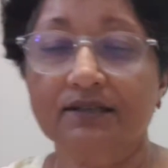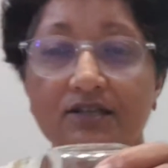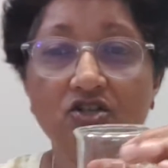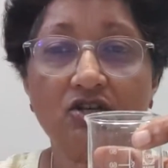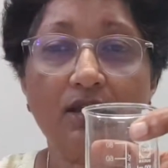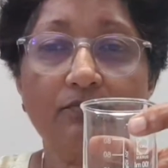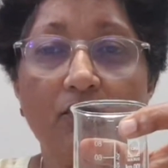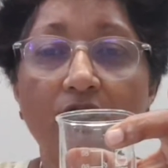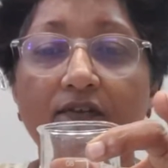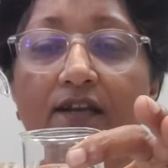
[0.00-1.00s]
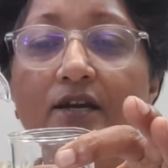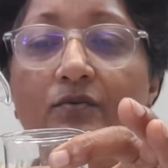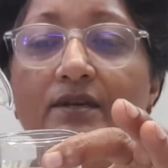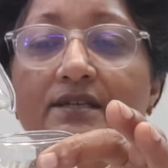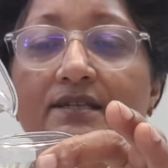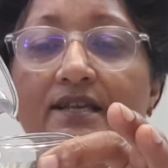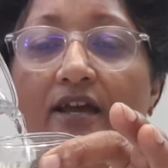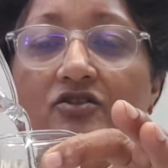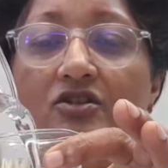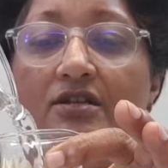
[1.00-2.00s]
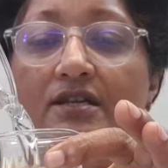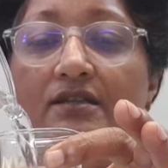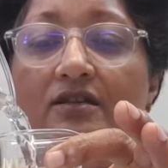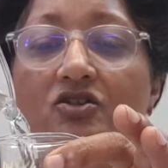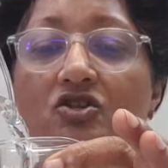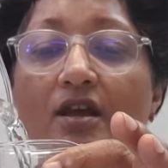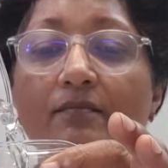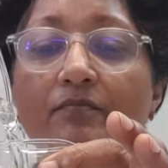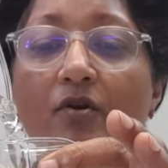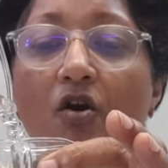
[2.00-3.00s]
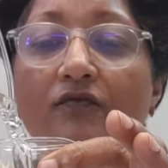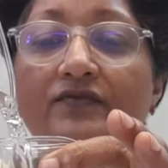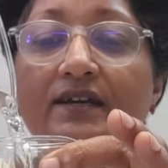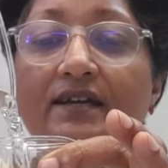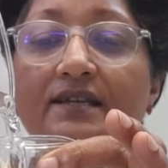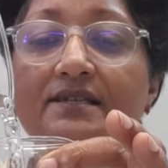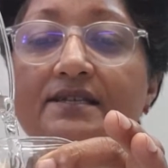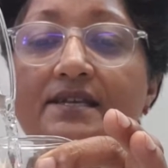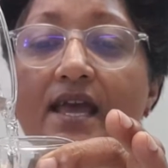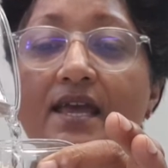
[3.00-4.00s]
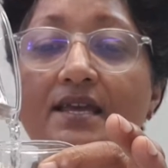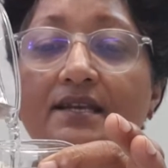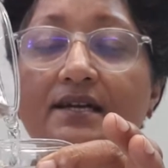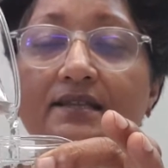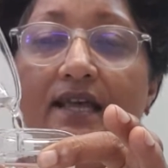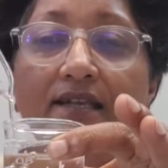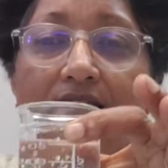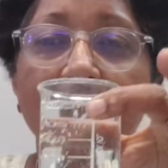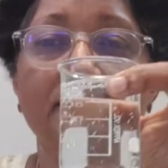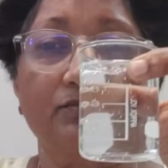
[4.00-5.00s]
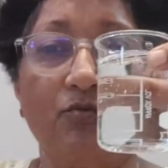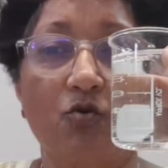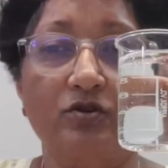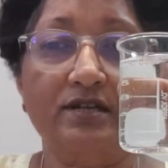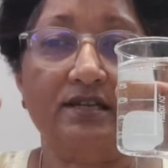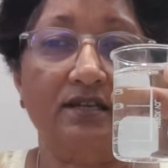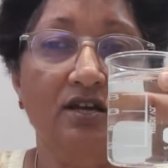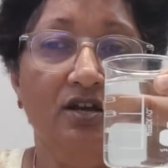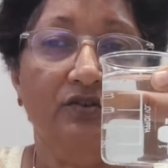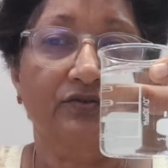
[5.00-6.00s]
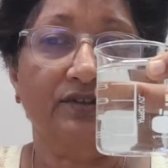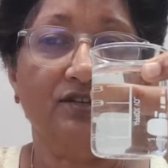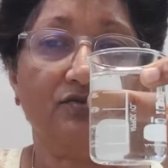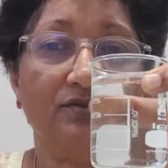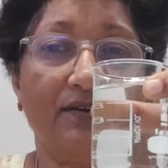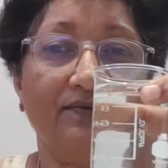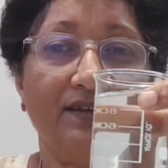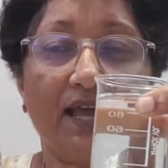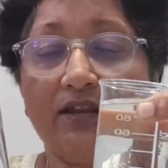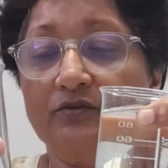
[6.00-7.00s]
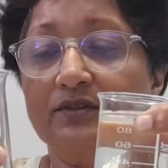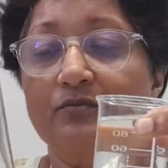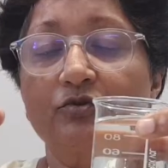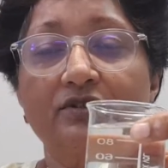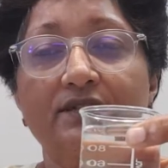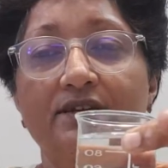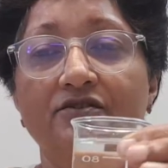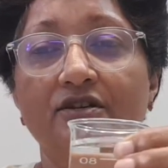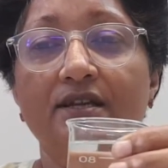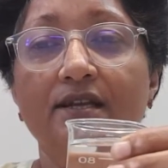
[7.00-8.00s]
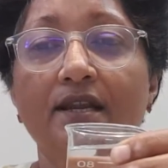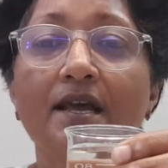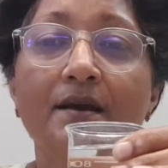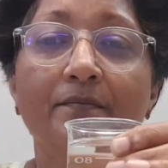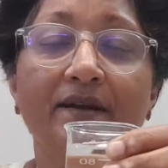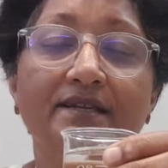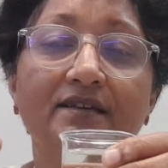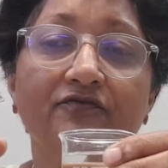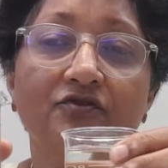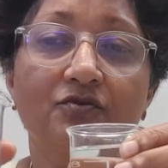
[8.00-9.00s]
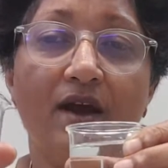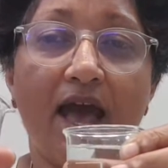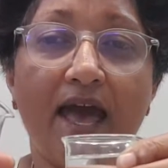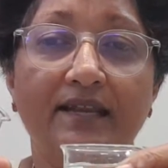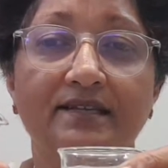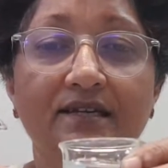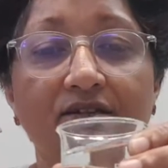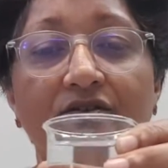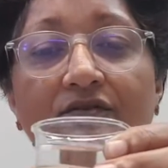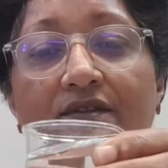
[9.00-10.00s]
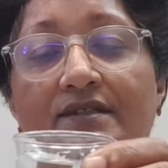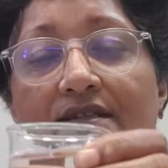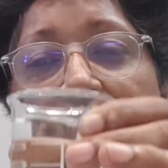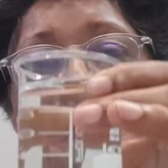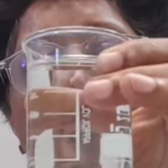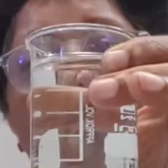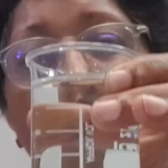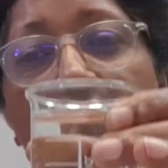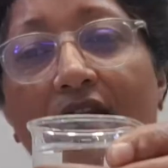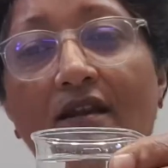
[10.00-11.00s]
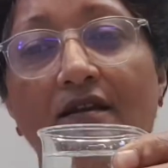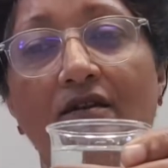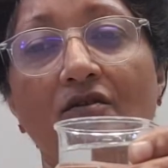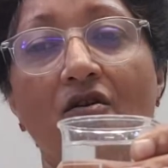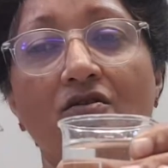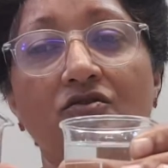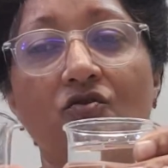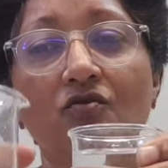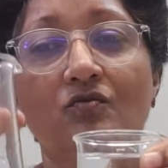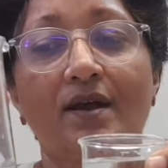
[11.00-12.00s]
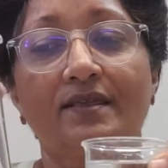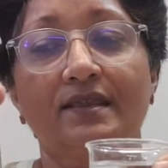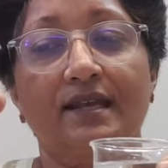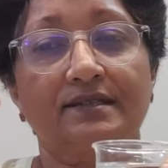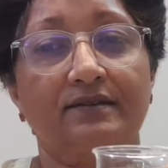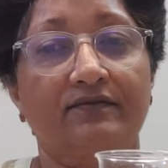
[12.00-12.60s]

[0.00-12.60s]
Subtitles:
the shape of a liquid is actually the shape of the container that it's poured in. So these two have I know they're both cylindrical, but if you had, this is like a thin and long, tall one, that's a